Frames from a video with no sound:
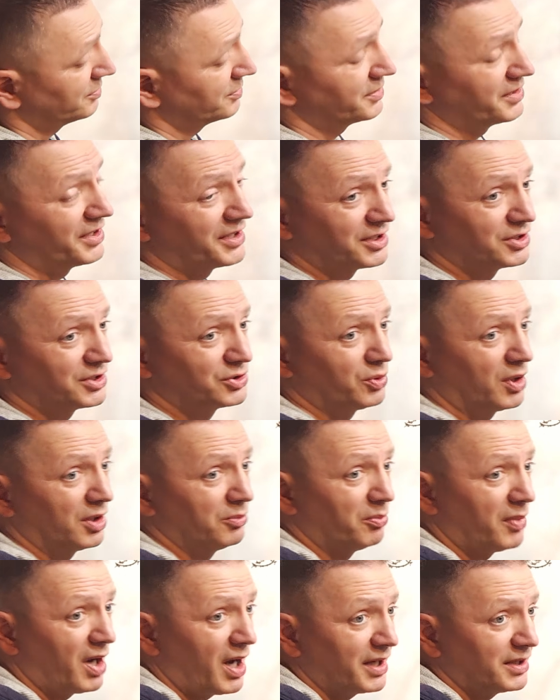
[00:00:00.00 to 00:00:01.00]
there is
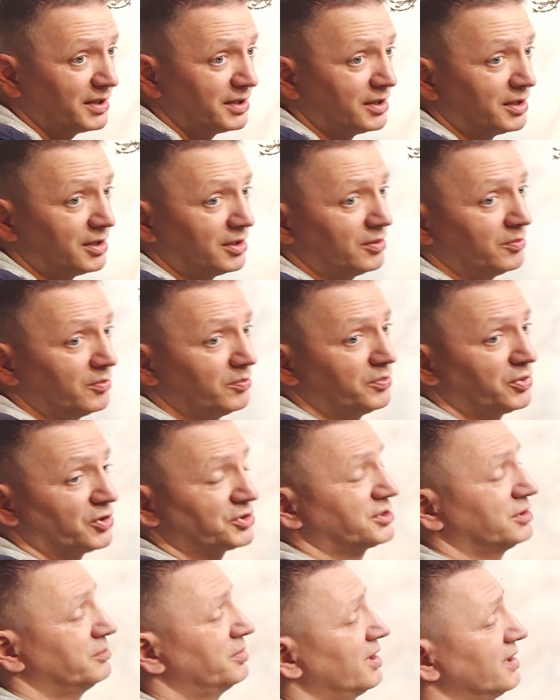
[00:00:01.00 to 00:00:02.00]
one minor
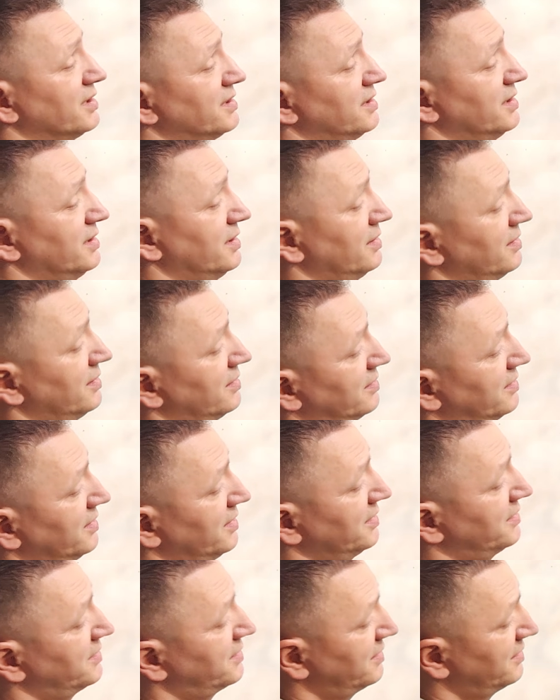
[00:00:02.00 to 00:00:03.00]
possibility
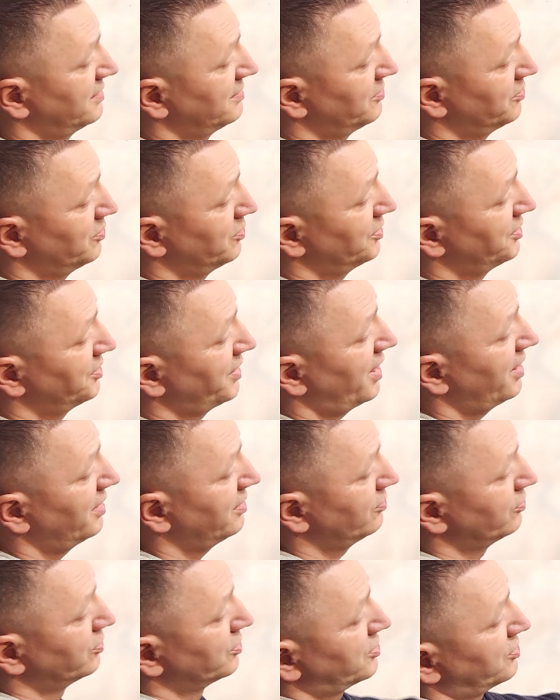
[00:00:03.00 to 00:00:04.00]
that what I
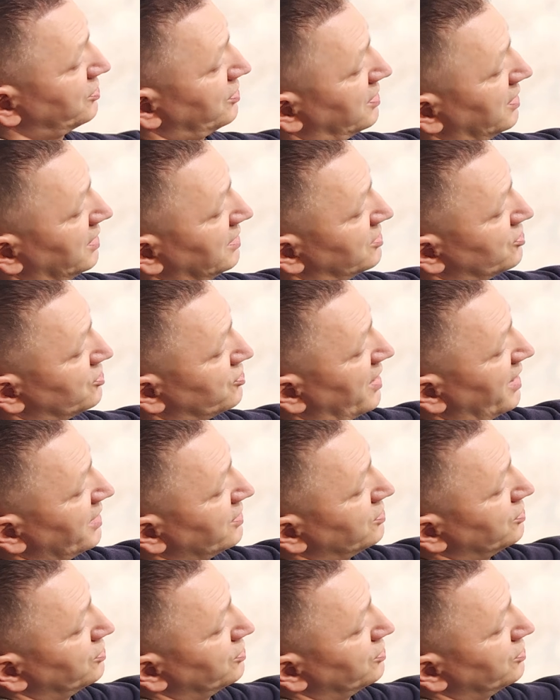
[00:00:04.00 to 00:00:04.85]
can try to